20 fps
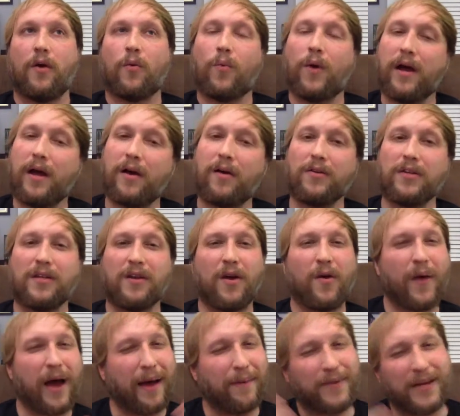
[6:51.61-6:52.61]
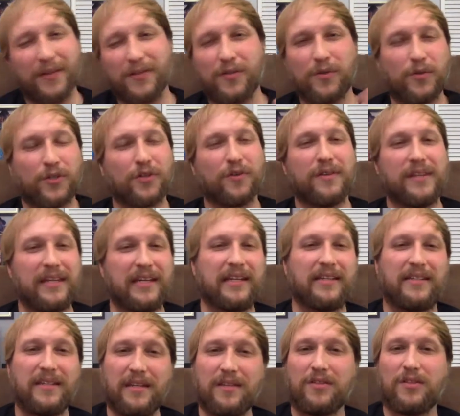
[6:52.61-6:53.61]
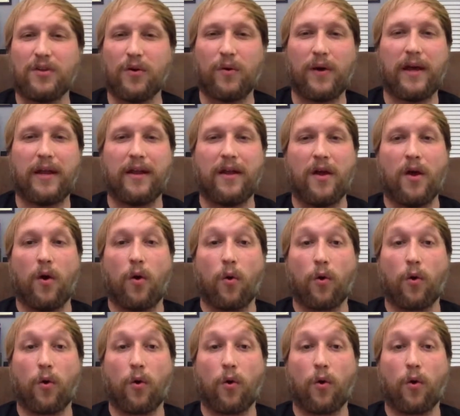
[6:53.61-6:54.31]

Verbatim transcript: well, you know, I'm not so sure that he did do it,